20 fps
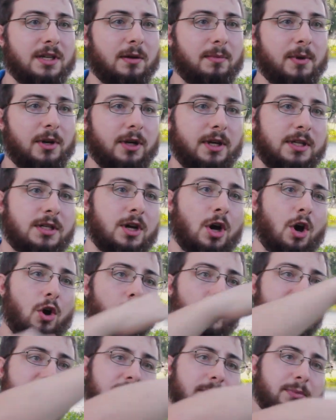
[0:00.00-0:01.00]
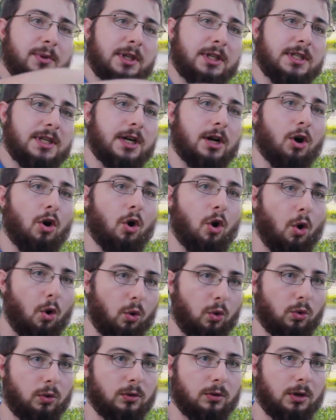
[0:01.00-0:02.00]
and communities, we simply dig a
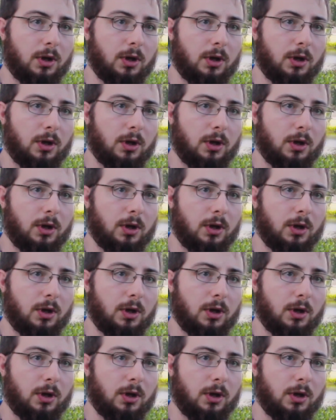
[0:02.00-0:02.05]
hole.